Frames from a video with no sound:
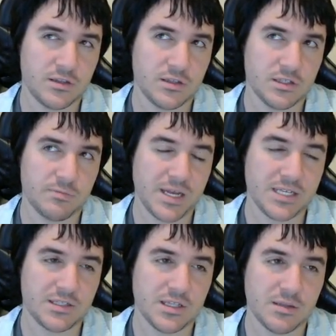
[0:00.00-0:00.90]
the
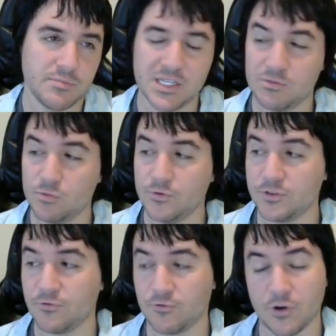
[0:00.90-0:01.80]
space that the piece
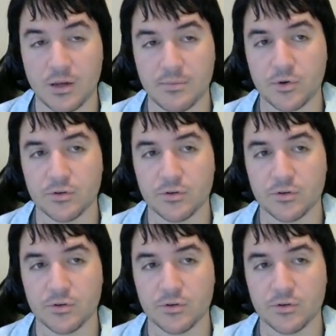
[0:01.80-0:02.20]
moves from